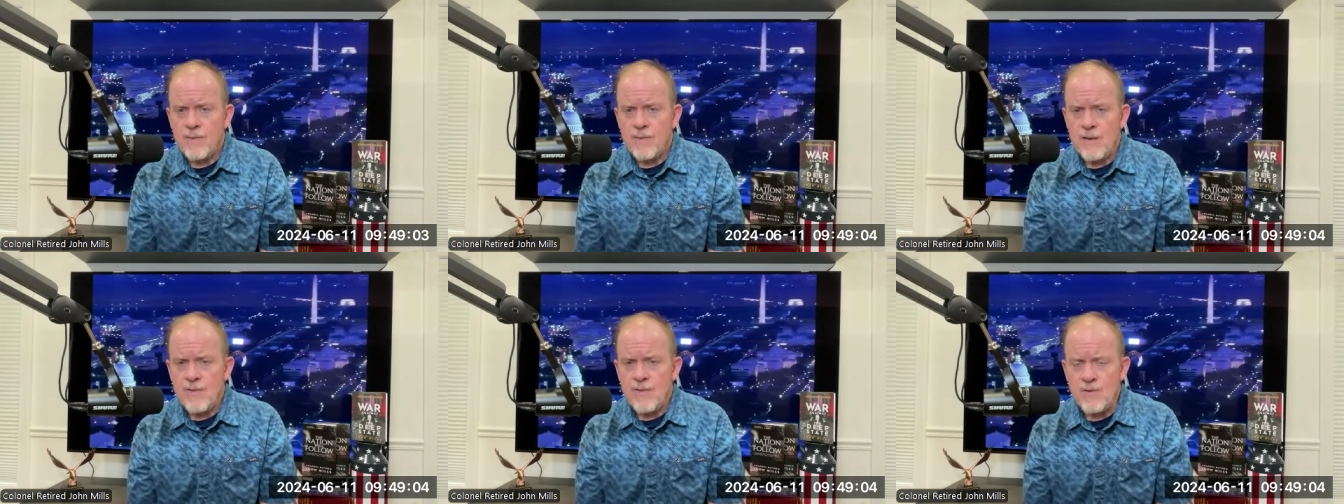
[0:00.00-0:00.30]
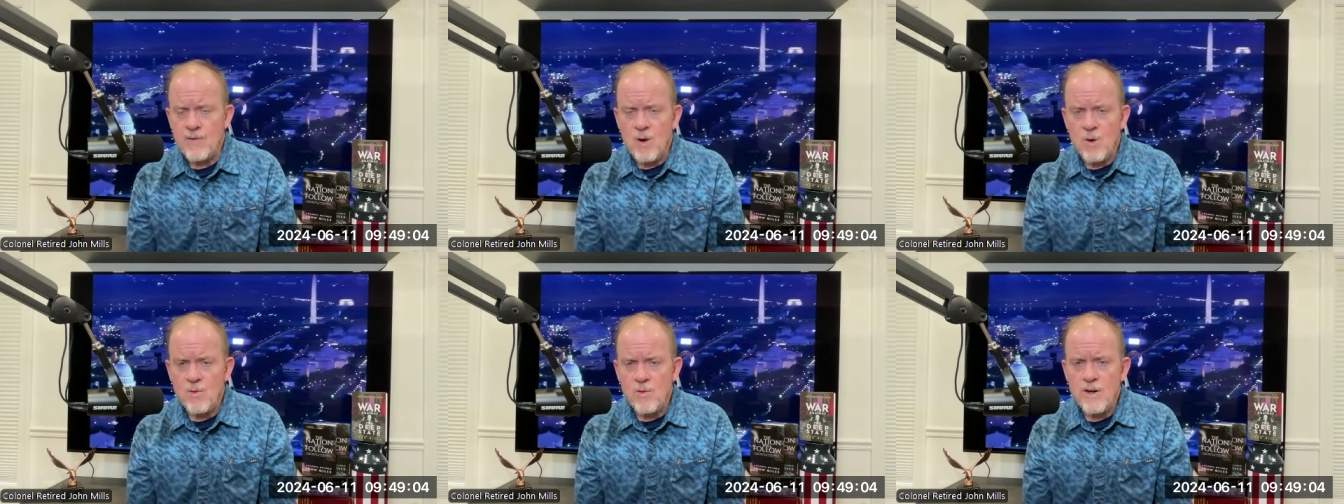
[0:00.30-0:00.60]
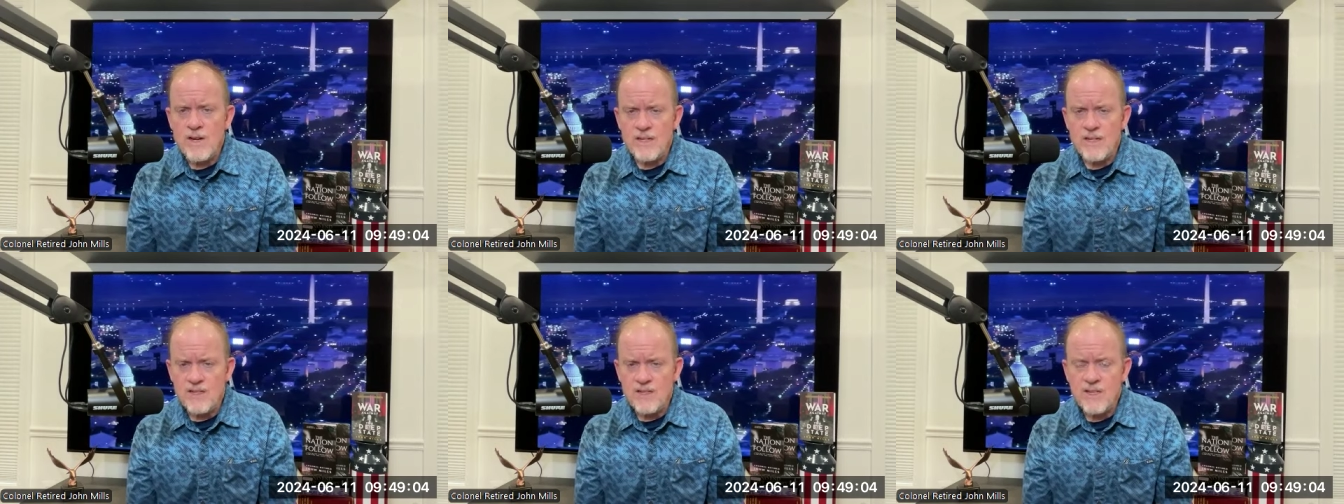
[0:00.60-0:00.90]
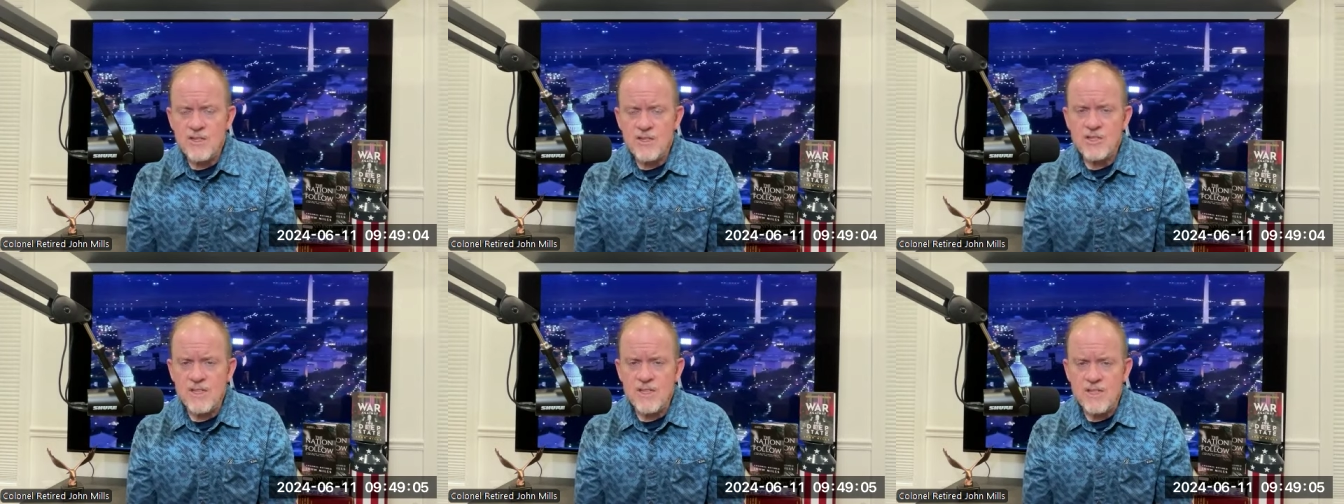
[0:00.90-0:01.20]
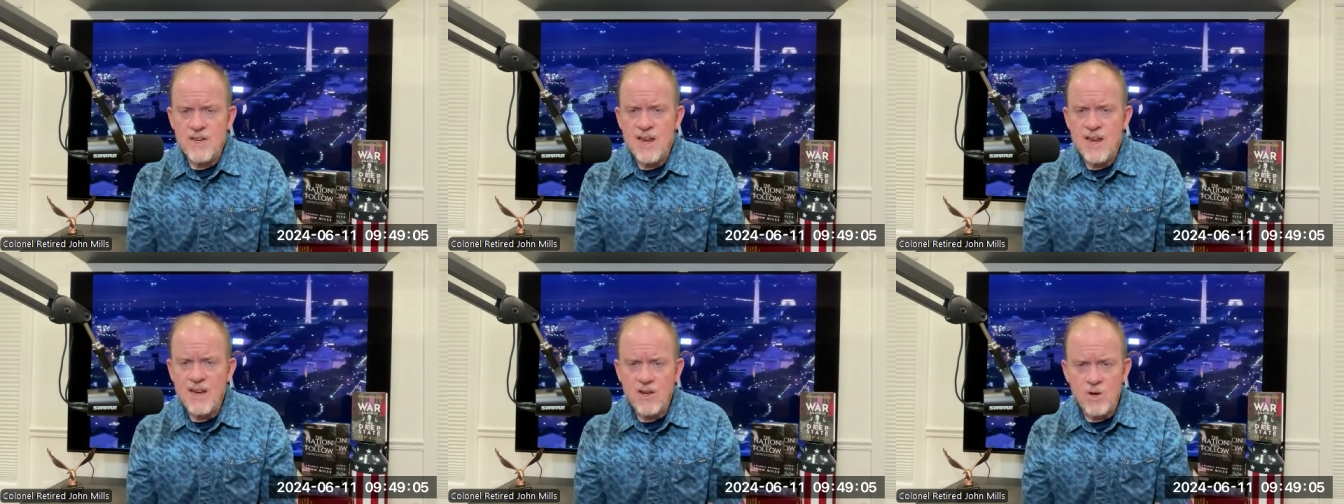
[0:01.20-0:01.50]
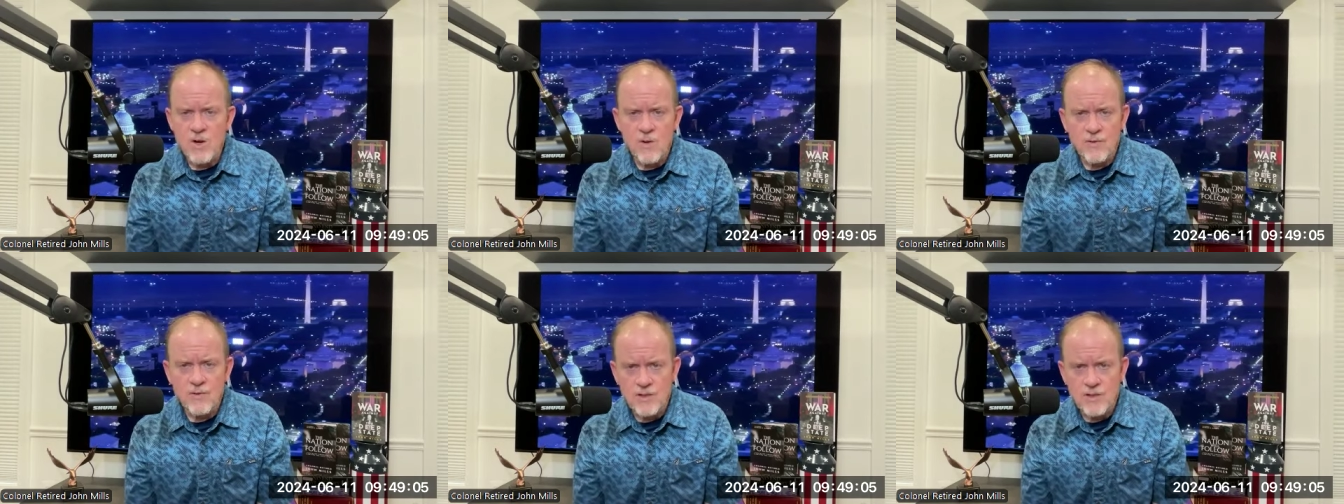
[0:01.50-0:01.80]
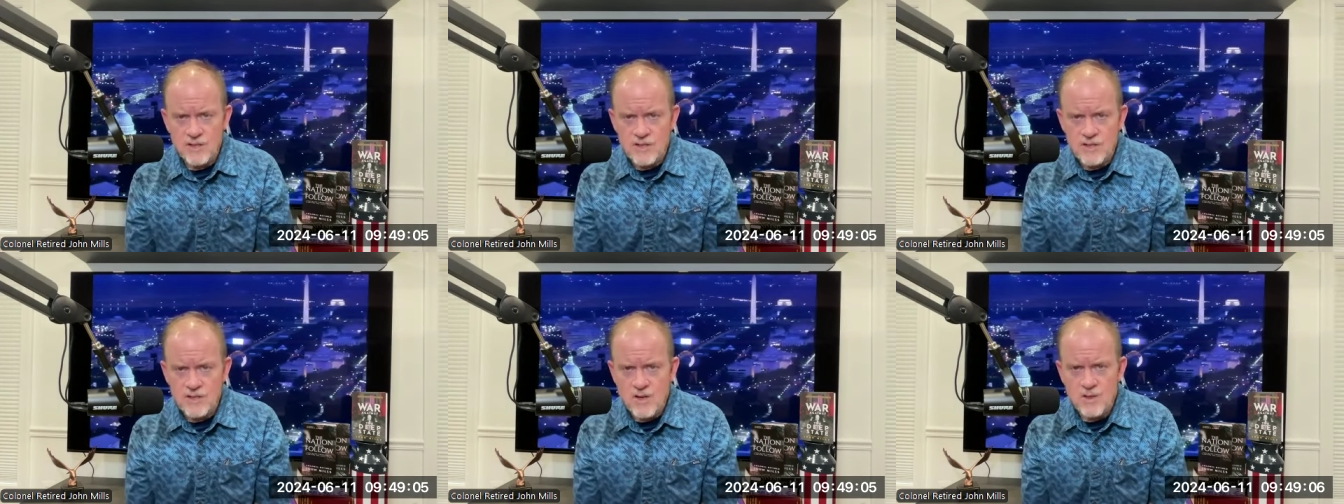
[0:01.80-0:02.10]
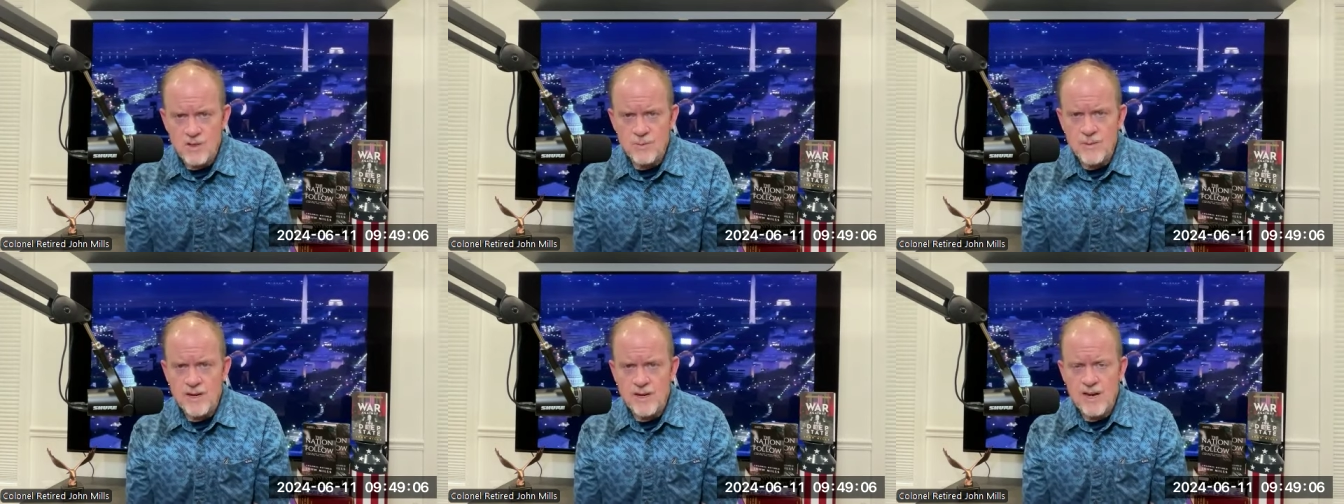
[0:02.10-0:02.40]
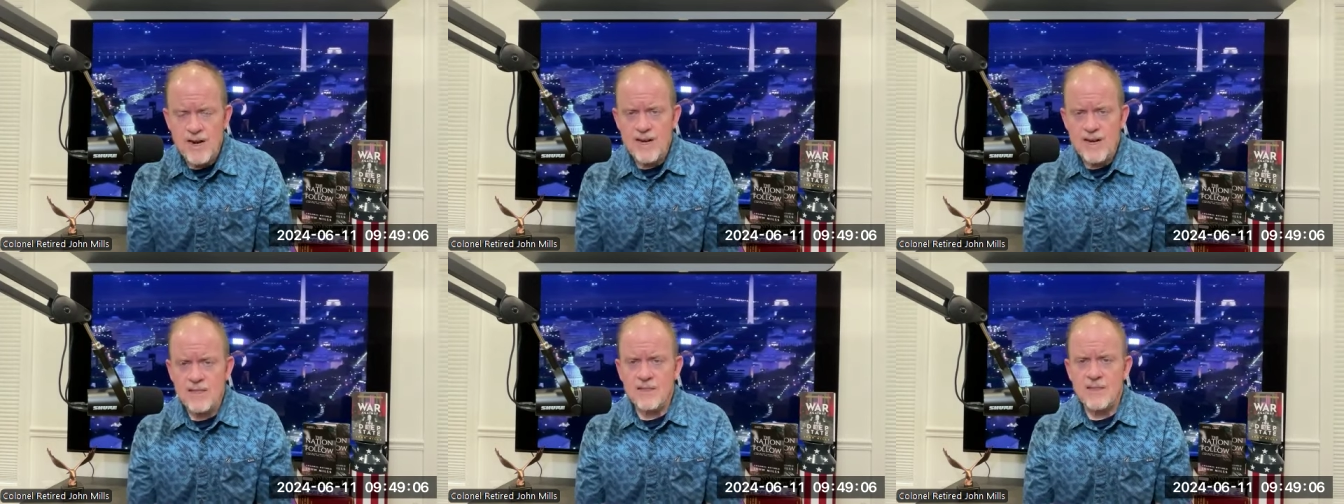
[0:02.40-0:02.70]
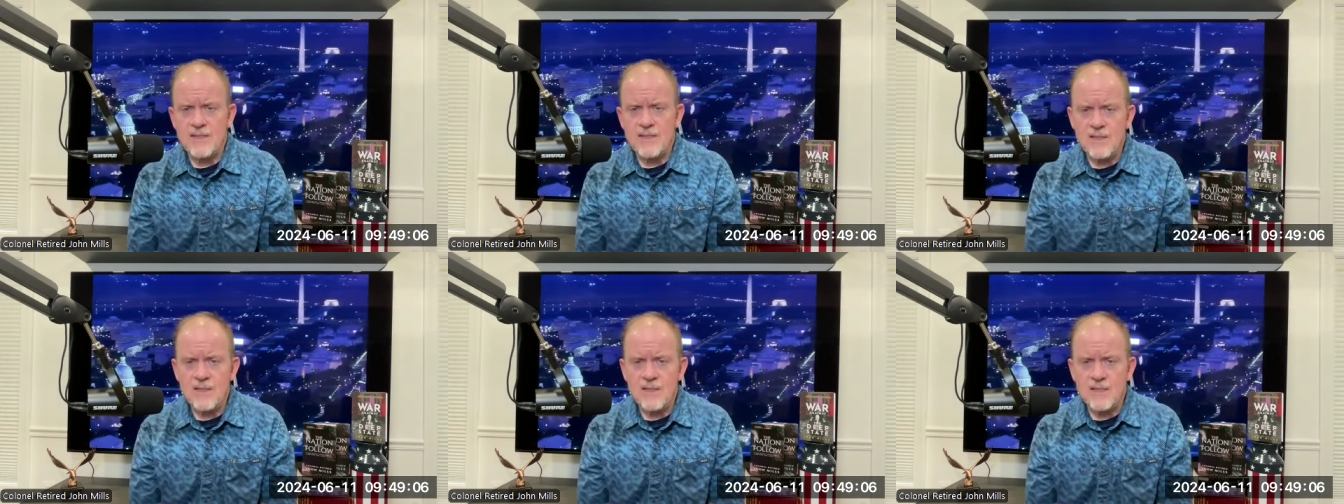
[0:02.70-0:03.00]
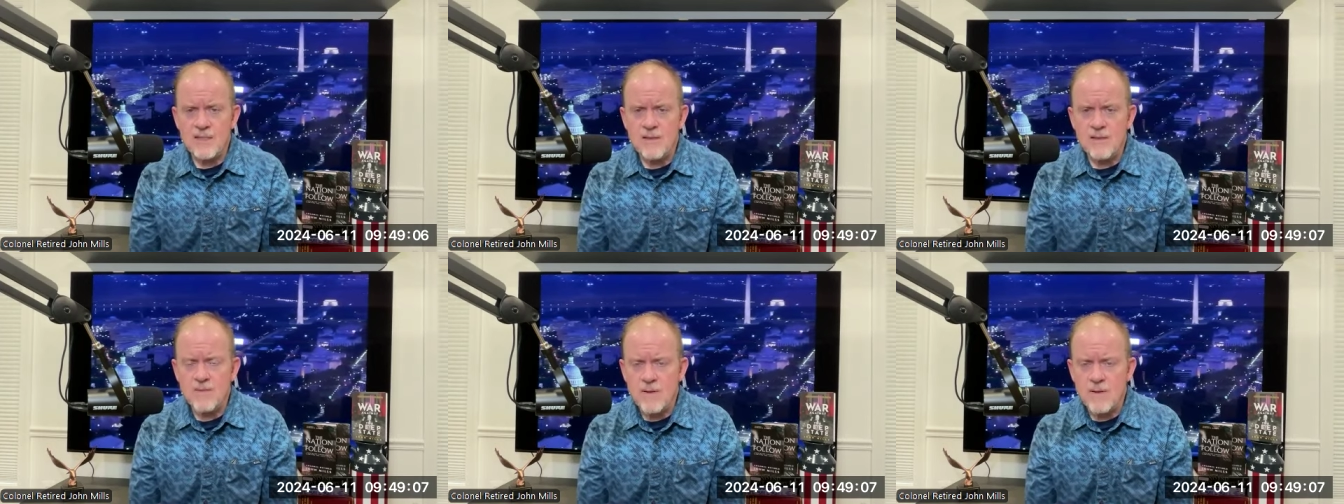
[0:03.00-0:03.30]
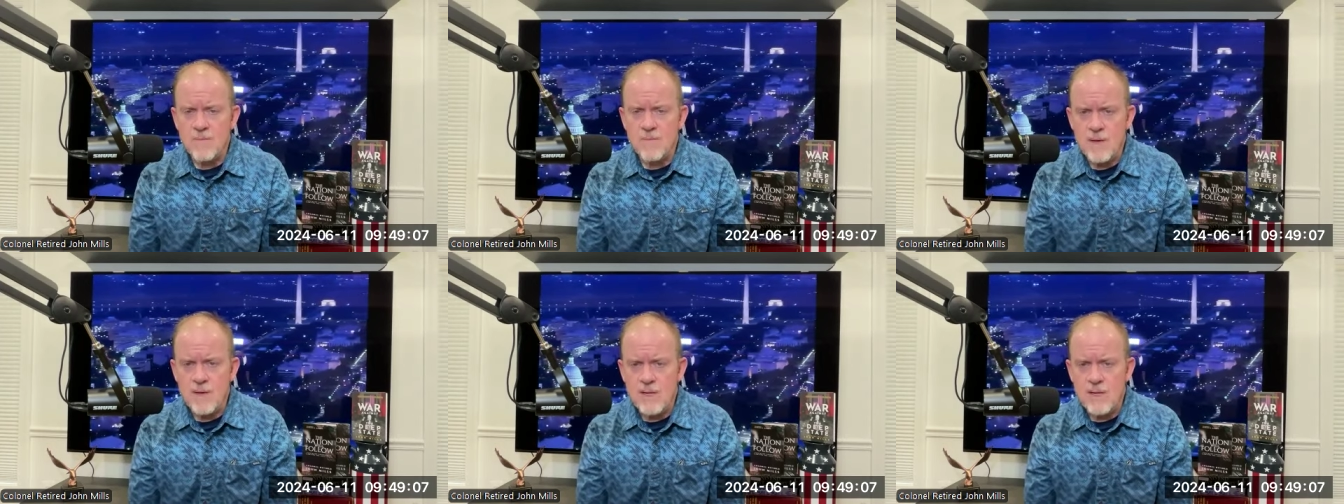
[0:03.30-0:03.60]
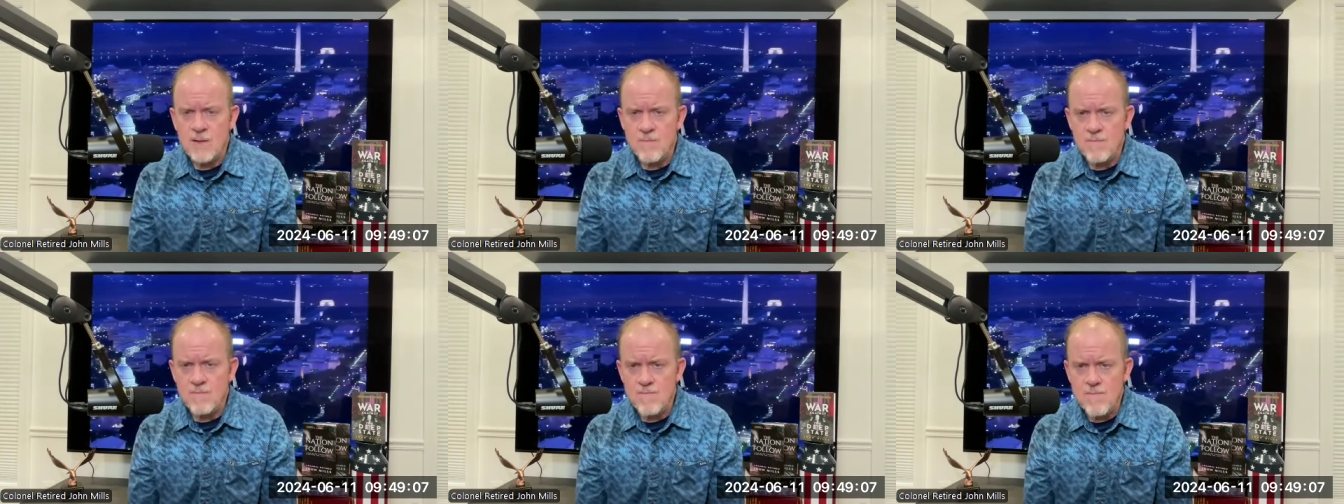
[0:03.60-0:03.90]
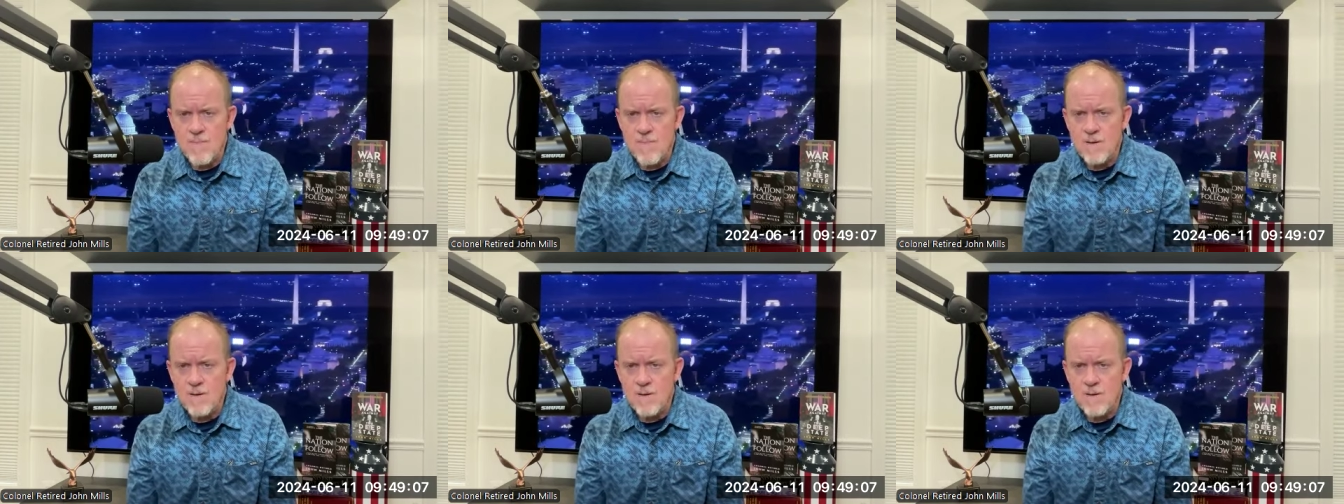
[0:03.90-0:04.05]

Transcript: they've already essentially taken over the Solomon Islands, and and, and